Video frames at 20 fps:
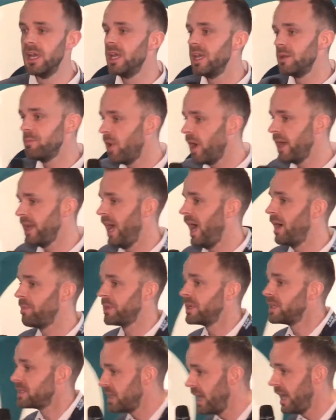It might
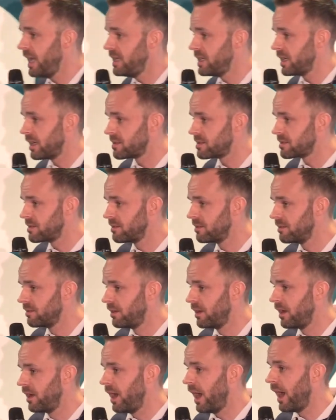happen in ten years,
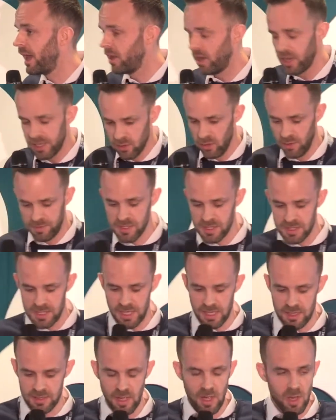and I'd love to
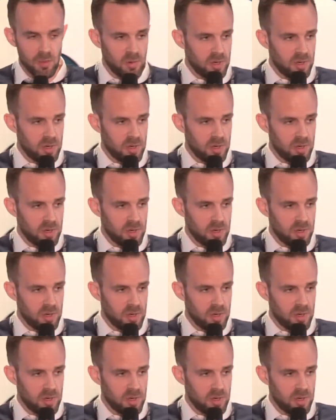see it.